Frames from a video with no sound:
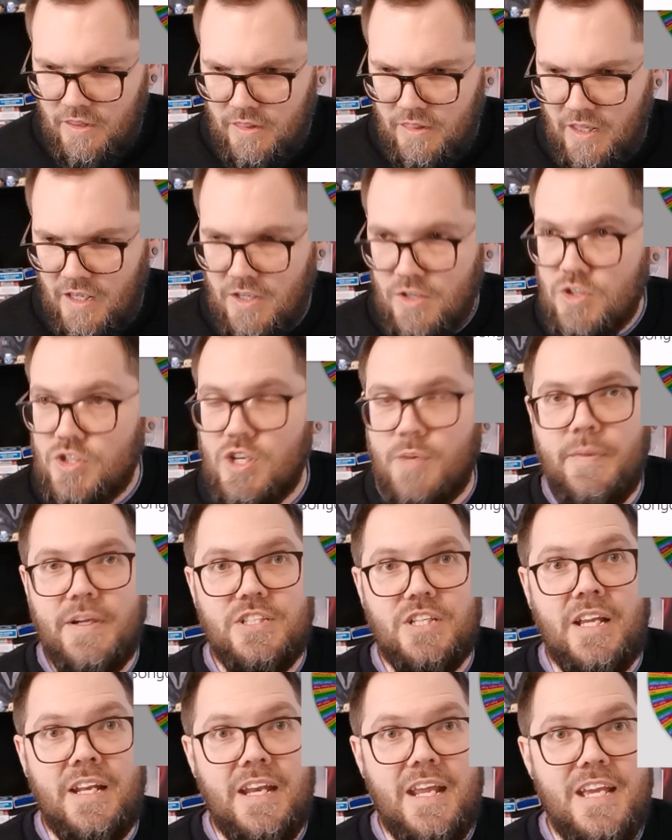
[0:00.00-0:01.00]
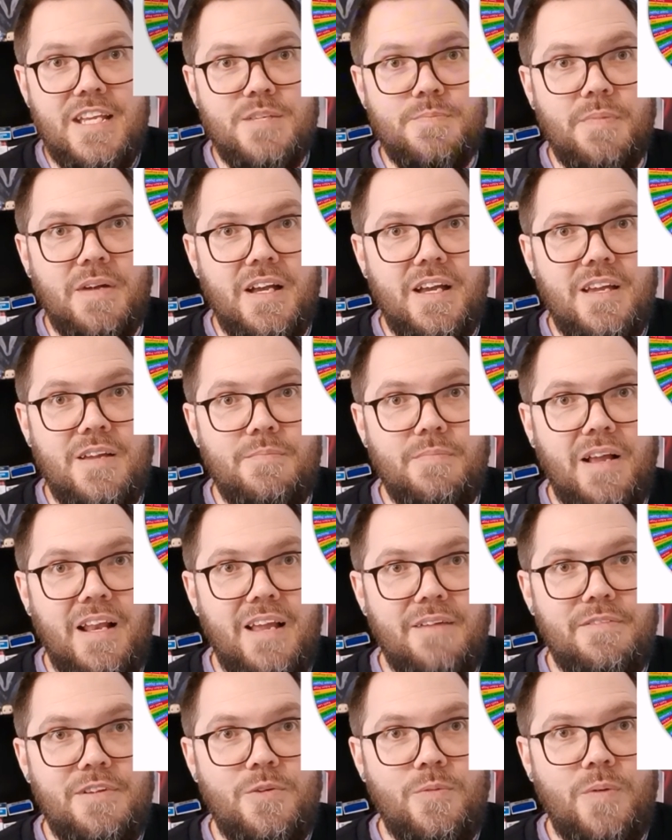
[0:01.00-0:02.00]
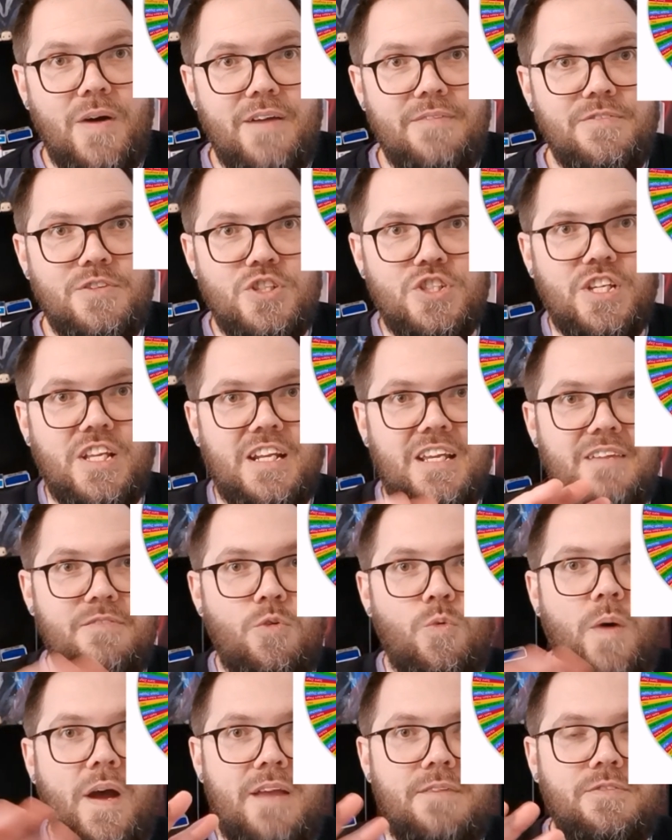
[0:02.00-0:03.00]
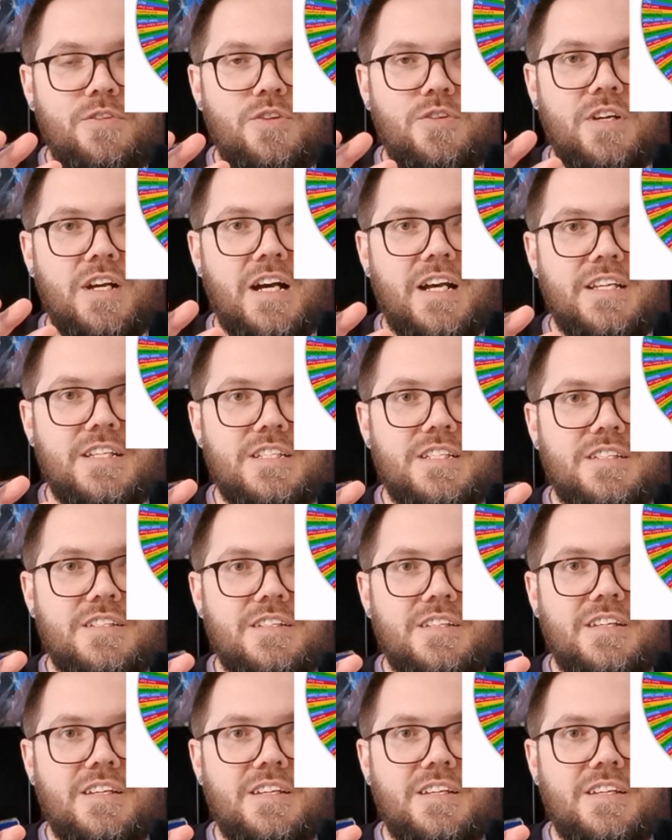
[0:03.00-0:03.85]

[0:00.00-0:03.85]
Thank you so much. And there's my lovely wife. She's going to give a wave to you guys.